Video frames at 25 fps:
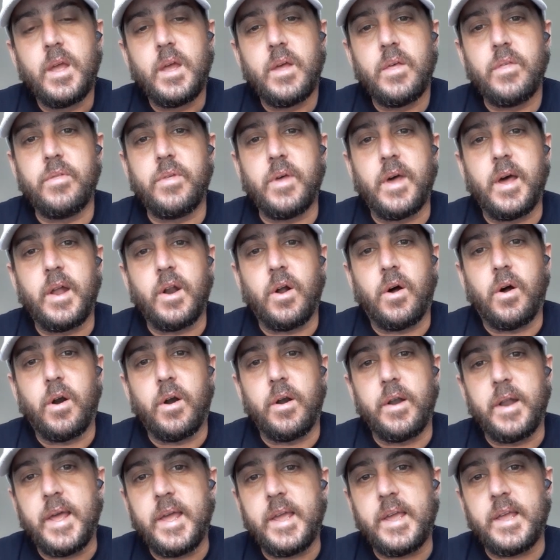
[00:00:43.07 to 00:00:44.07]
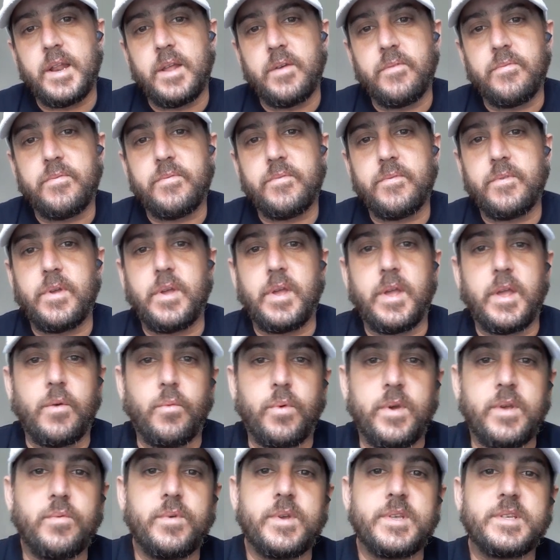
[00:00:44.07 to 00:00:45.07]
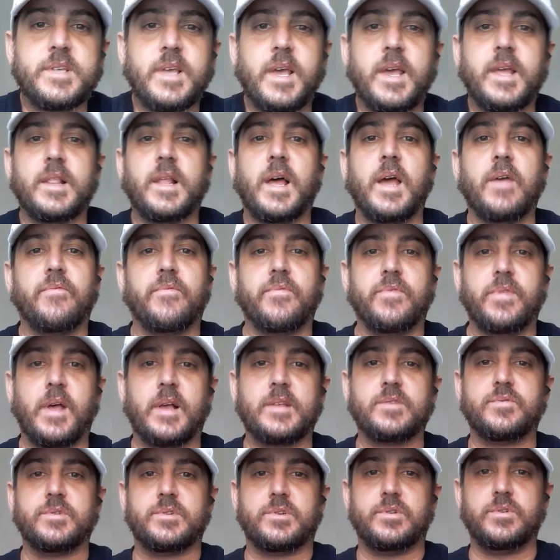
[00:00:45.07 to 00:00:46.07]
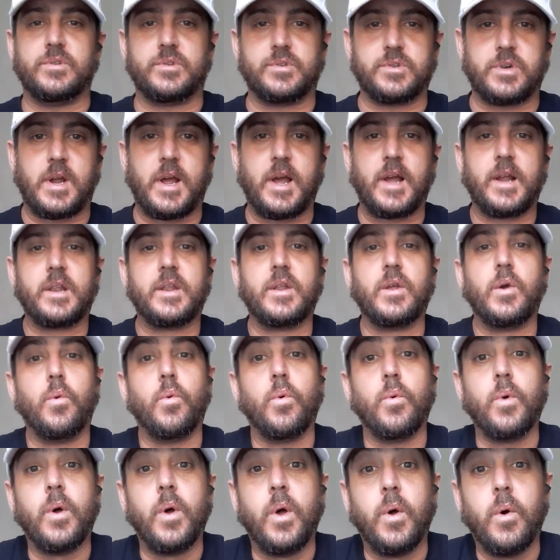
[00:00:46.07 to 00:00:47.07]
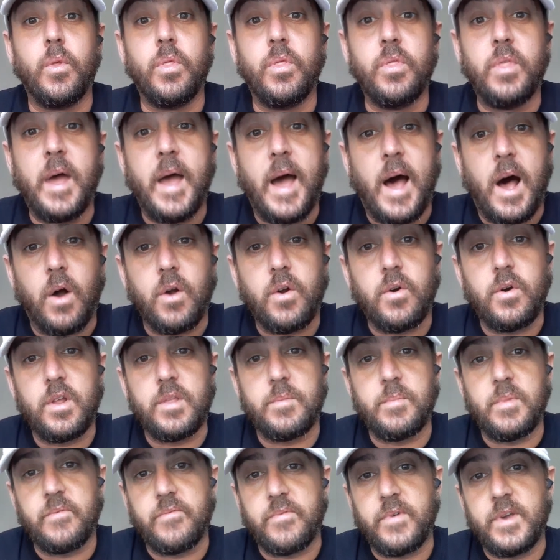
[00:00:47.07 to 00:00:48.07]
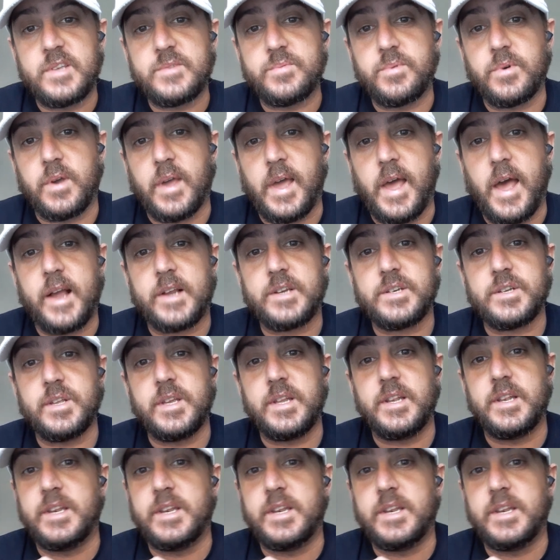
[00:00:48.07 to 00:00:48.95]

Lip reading: that are negative, we say in life that's what you attract. The algorithm in Facebook actually